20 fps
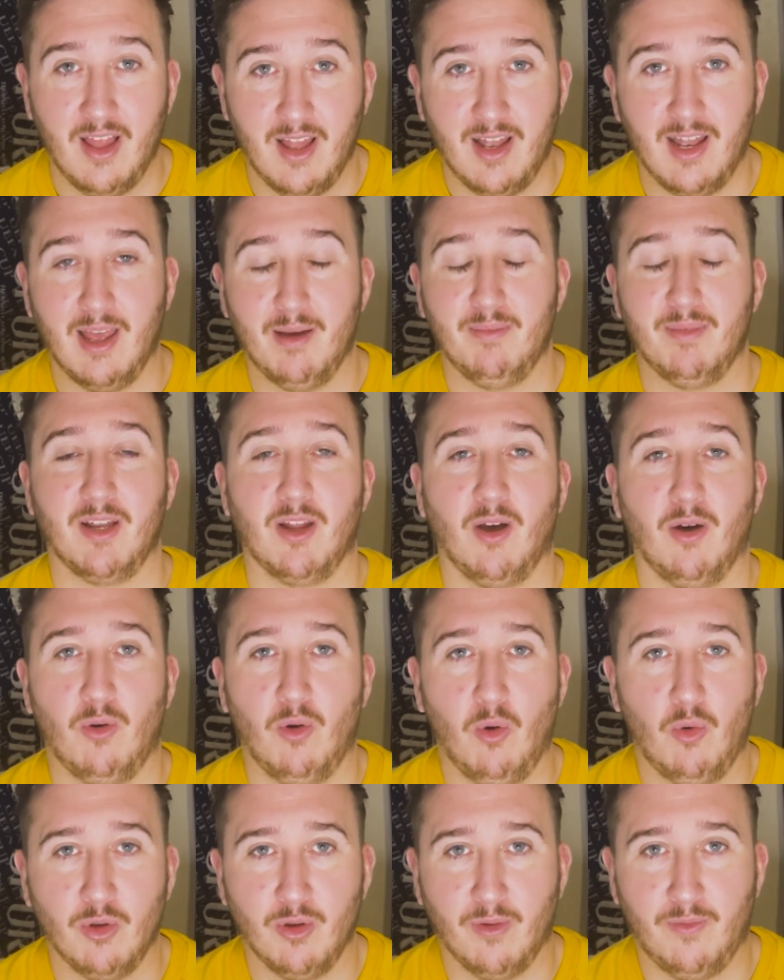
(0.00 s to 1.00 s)
Let me know
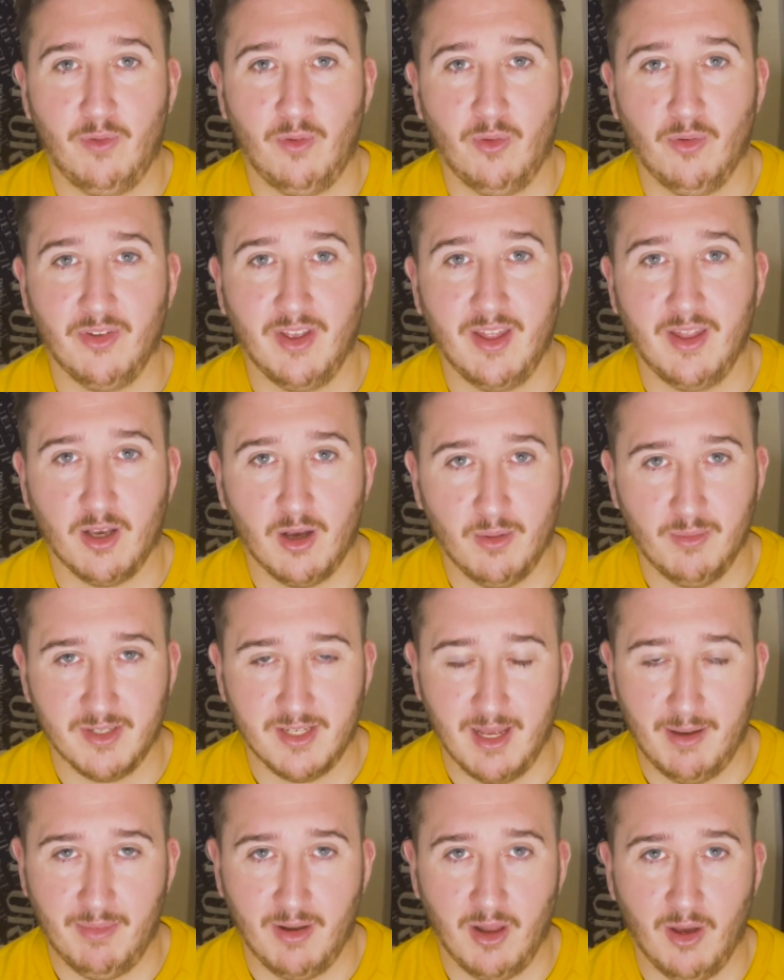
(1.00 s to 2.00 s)
all your thoughts in the comments
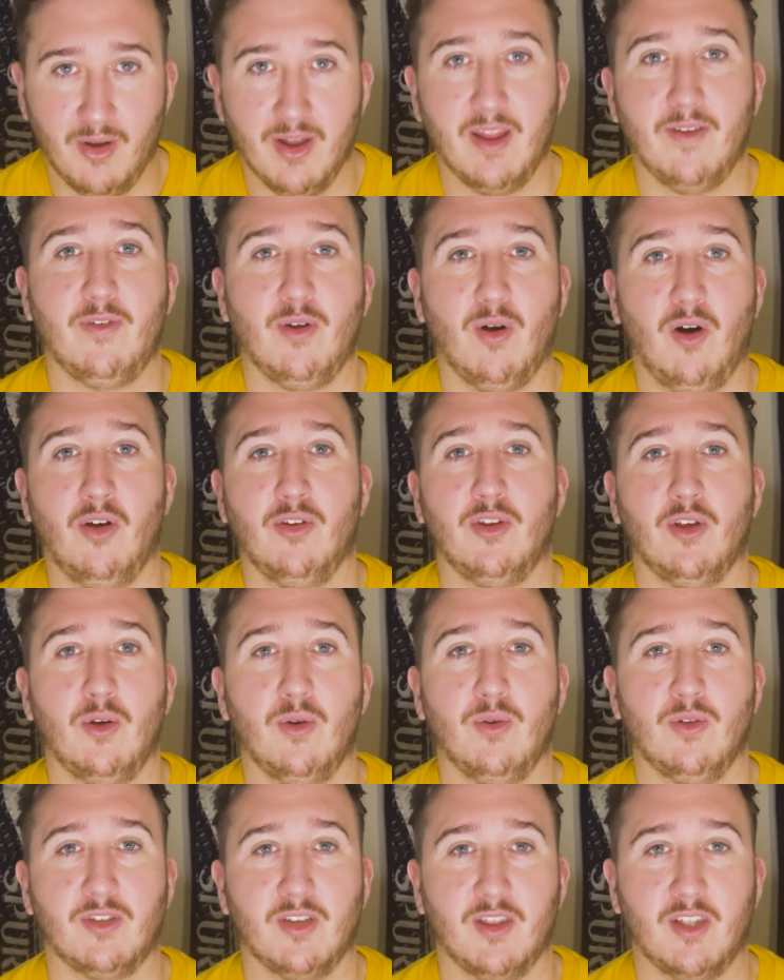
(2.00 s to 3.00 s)
down below. And if you are
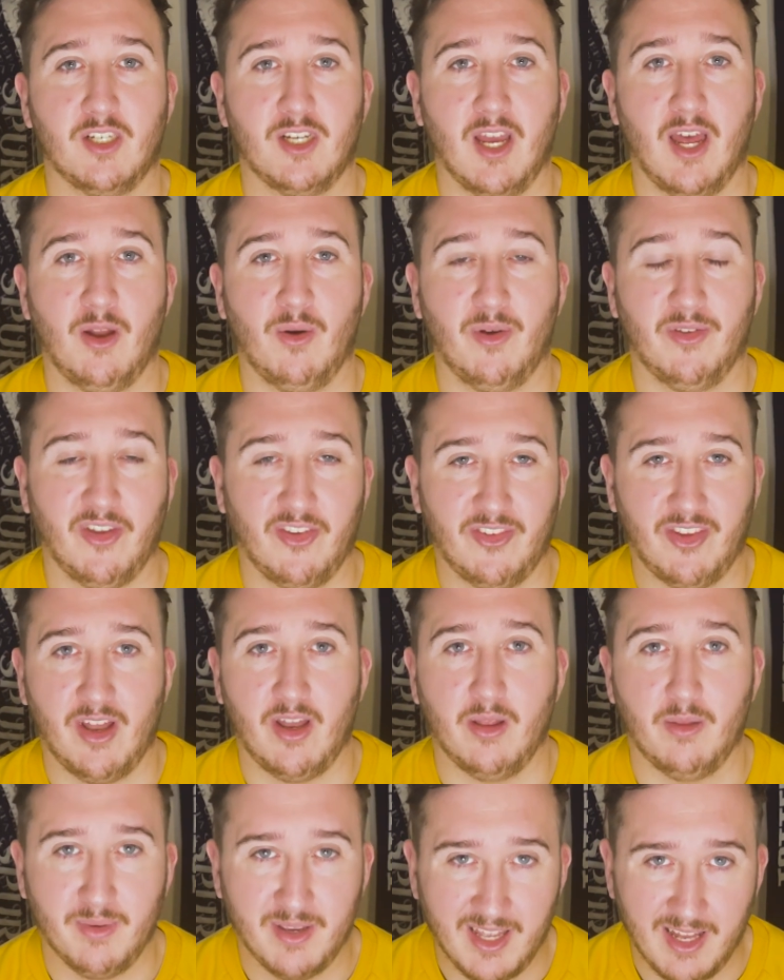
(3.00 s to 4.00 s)
new to the channel, as I said
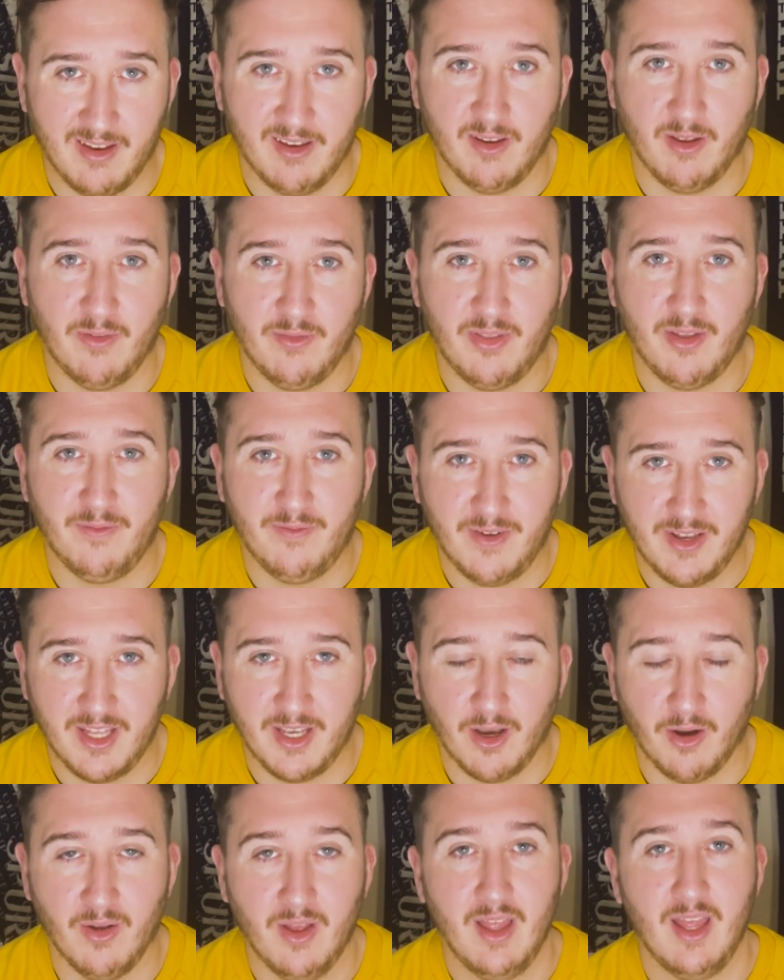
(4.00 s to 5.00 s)
at the beginning of the
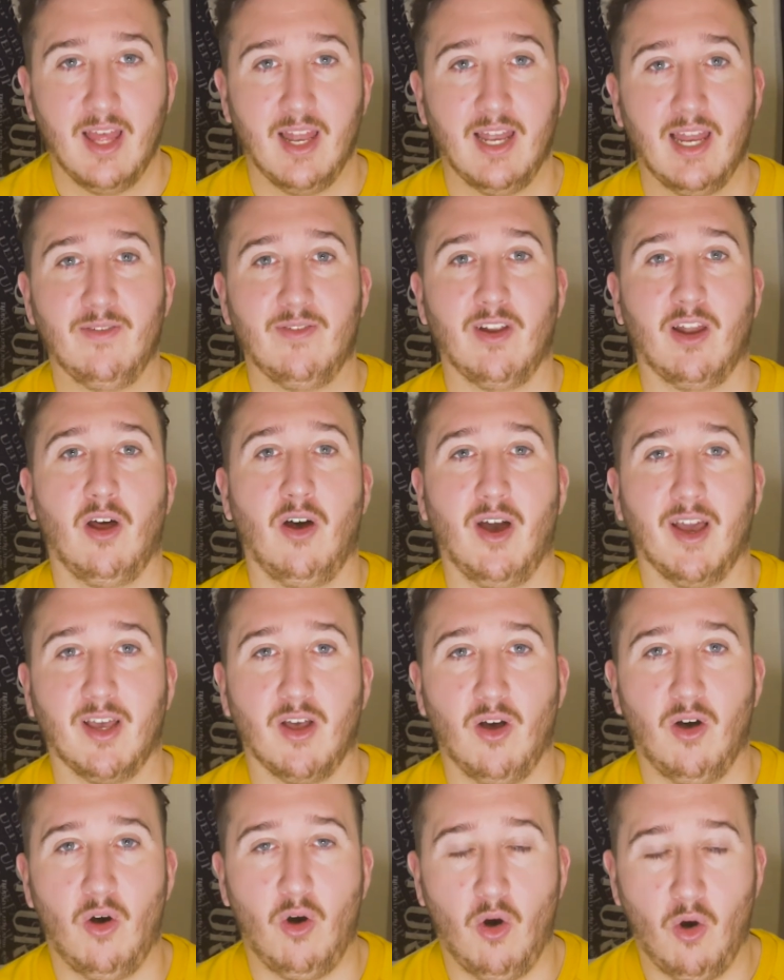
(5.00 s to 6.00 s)
video, leave a like
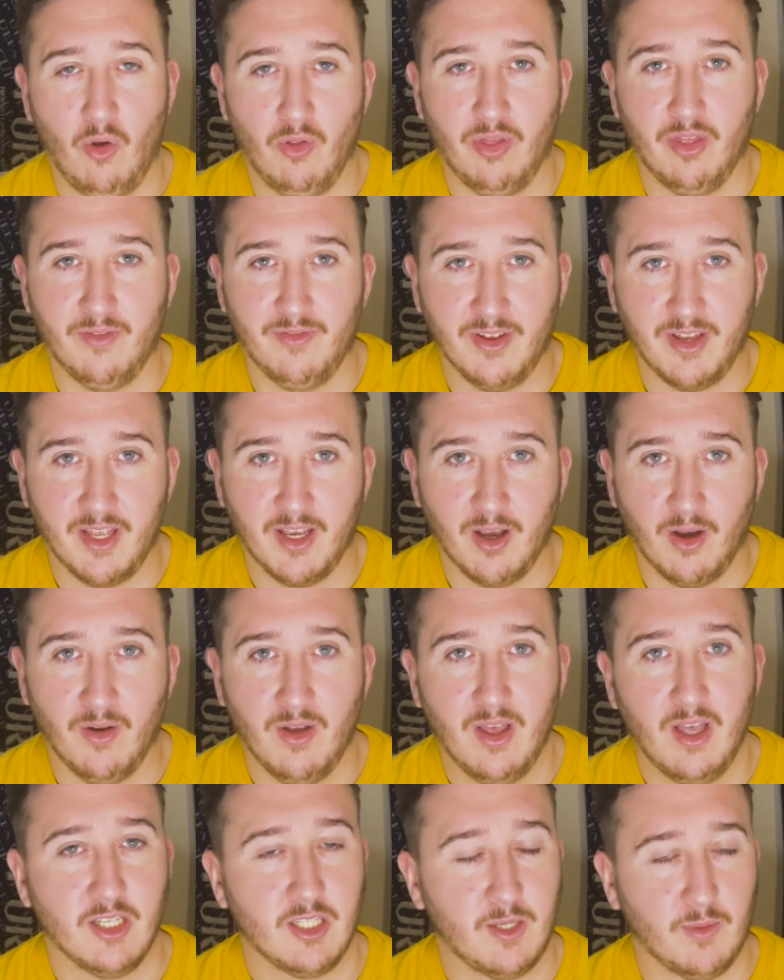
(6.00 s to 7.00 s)
on the video,
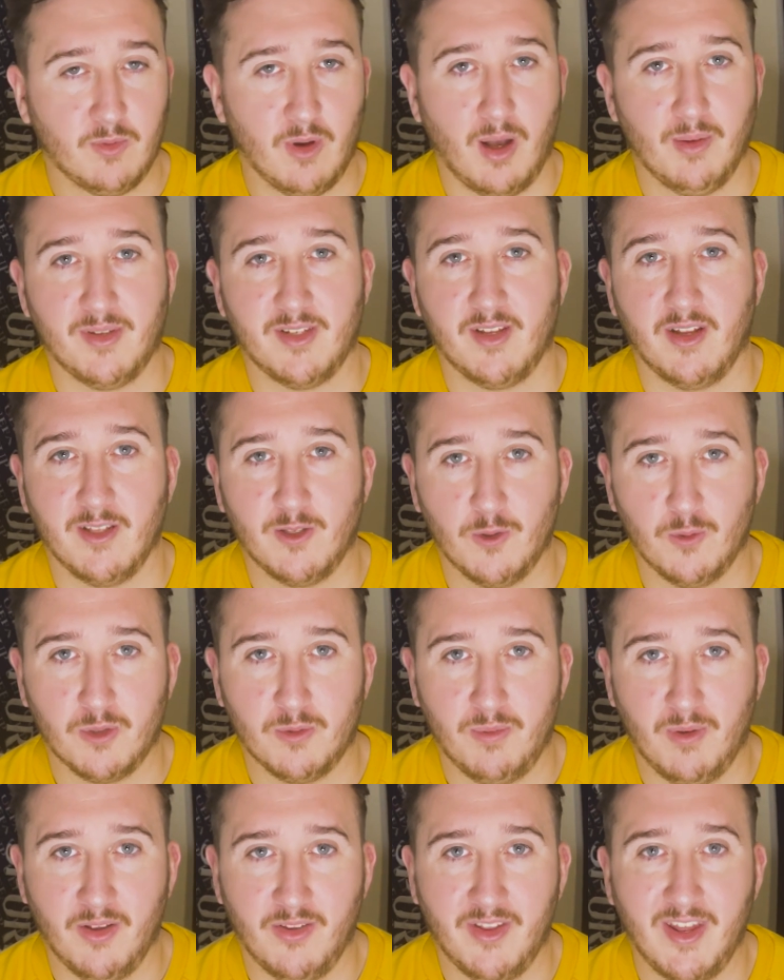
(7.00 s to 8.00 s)
subscribe to Sonny Talks
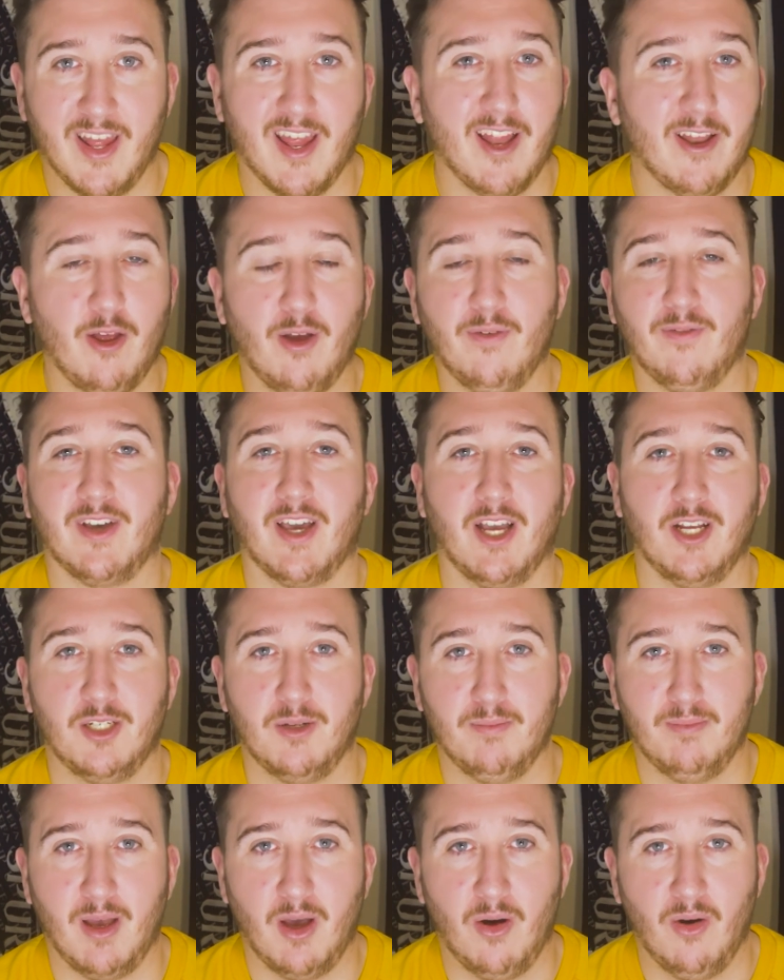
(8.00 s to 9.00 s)
Spurs, and hit that
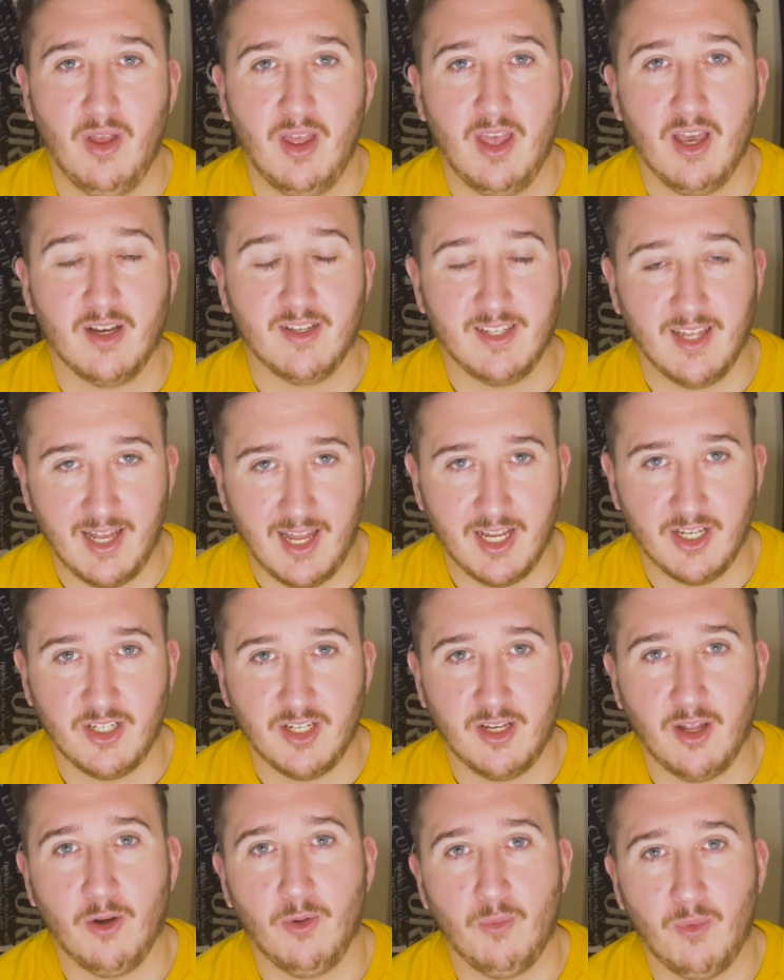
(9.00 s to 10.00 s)
notification bell because it lets
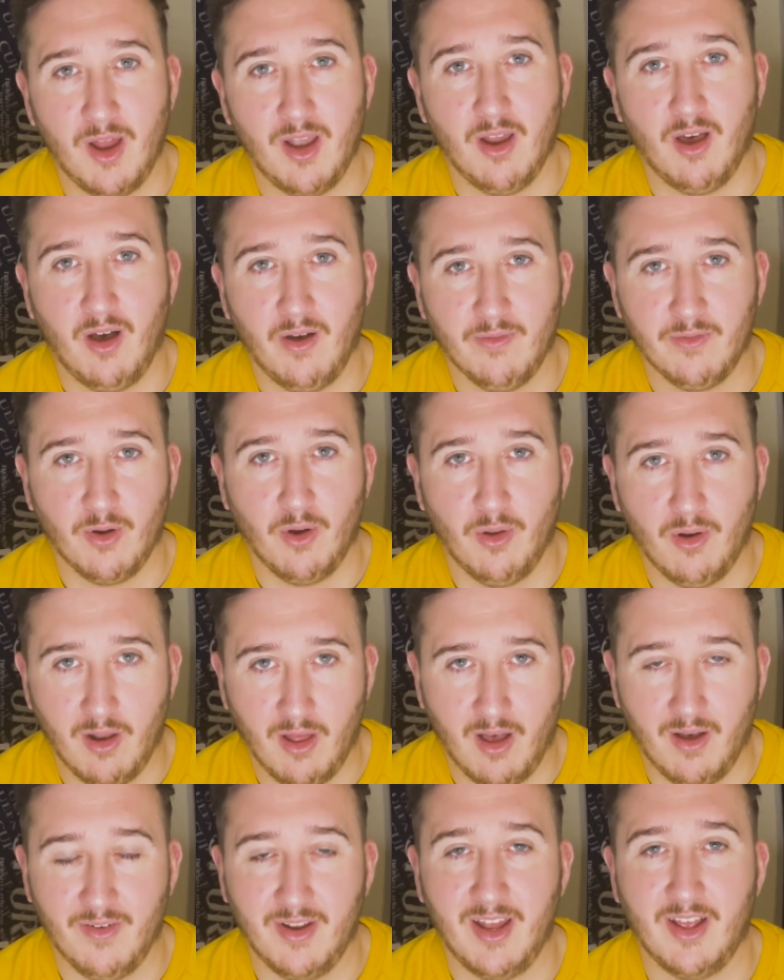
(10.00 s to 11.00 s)
you know when I've gone
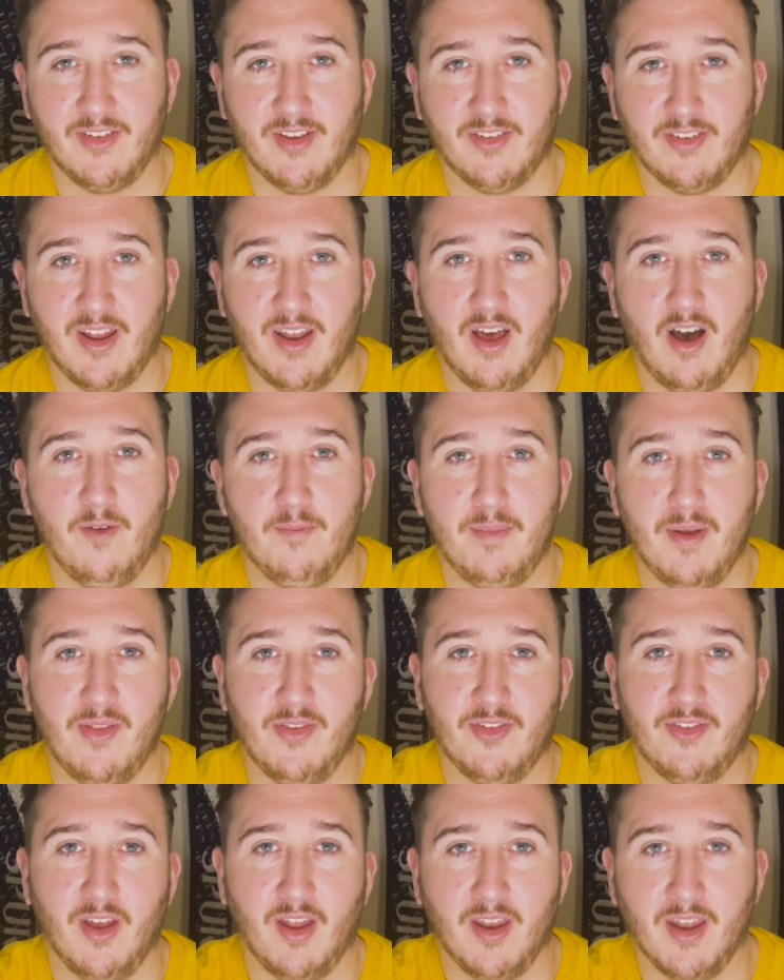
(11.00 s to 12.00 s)
live. And as I said, I've been
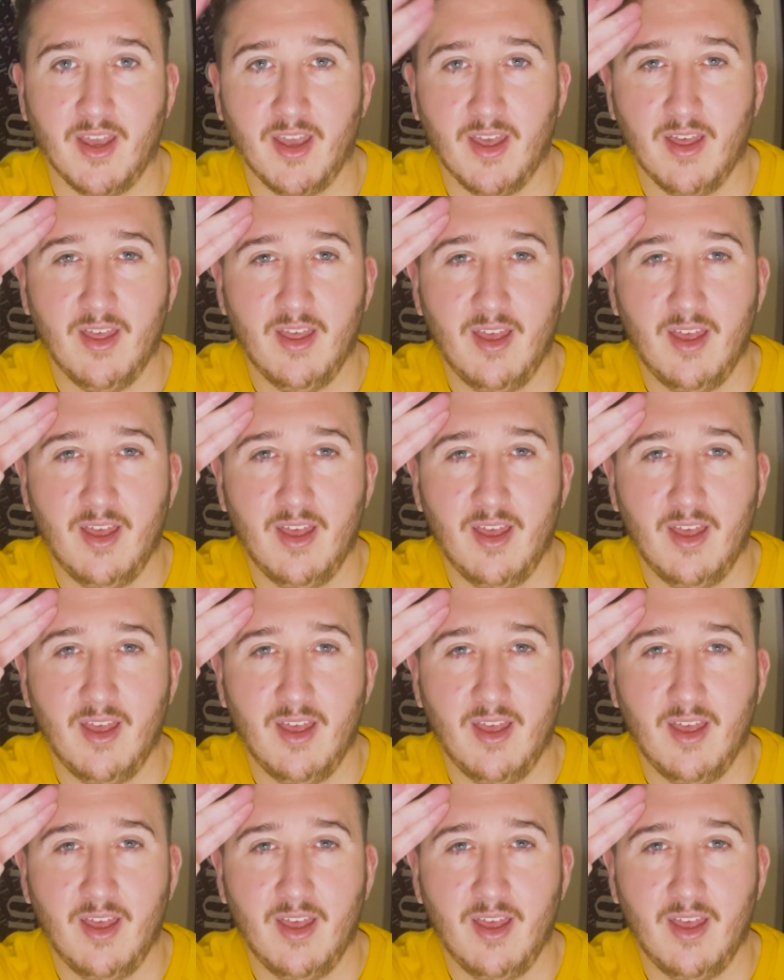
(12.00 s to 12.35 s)
Sonny,